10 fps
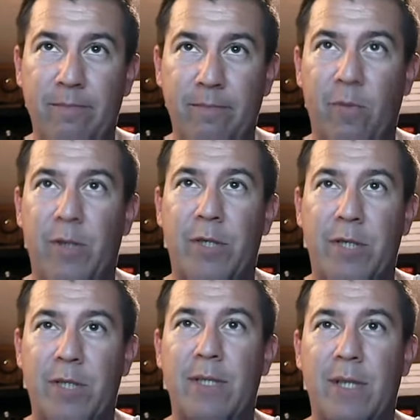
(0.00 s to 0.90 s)
which
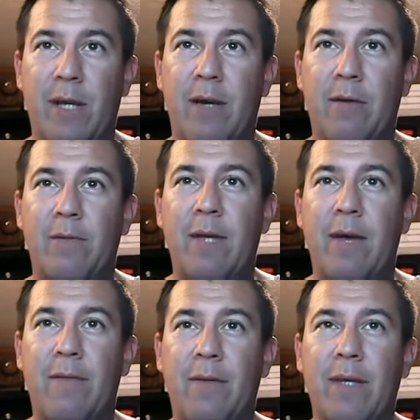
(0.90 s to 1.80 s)
is,
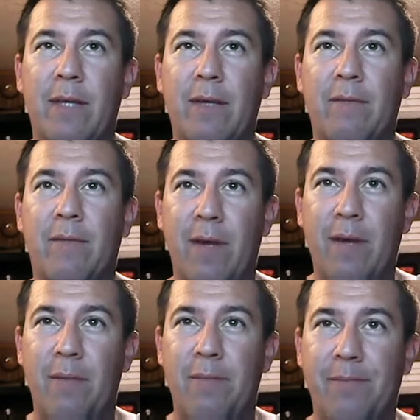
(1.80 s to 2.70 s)
definitely for
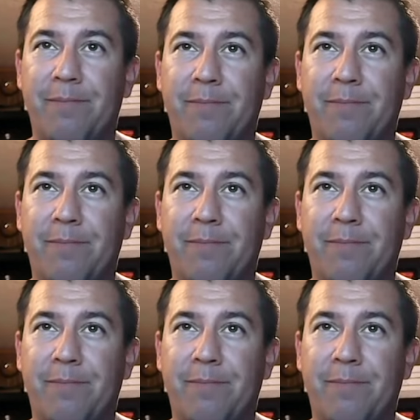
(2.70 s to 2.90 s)
him,